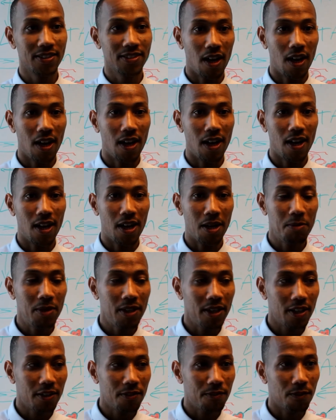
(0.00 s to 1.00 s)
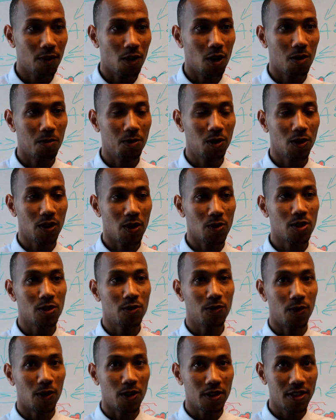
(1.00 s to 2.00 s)
I'm here from
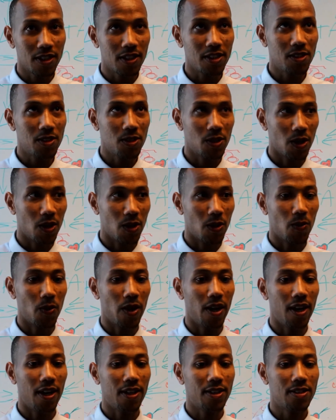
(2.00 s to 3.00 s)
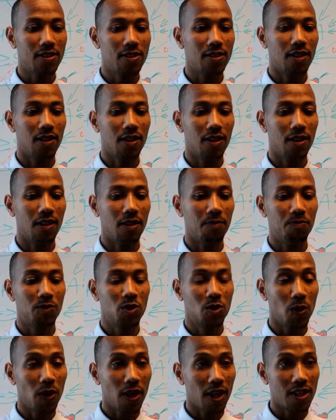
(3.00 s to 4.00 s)
2014, so it's uh,
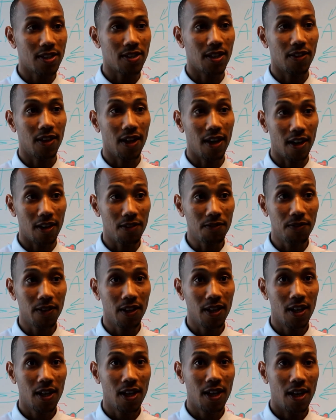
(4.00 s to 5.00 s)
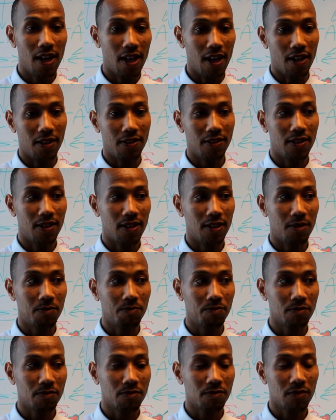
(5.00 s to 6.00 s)
two years and a half, and
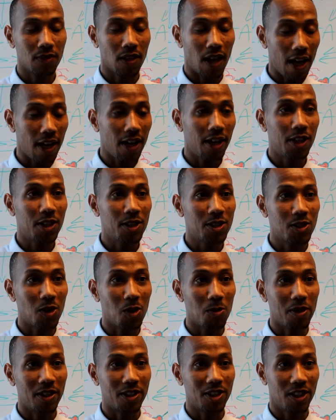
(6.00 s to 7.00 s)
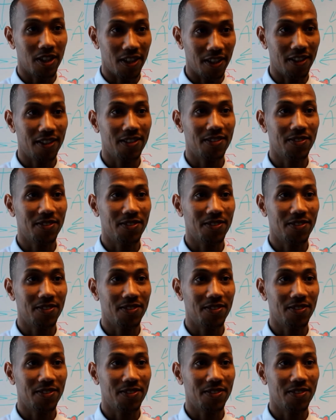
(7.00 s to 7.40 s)
um, I like it so much here.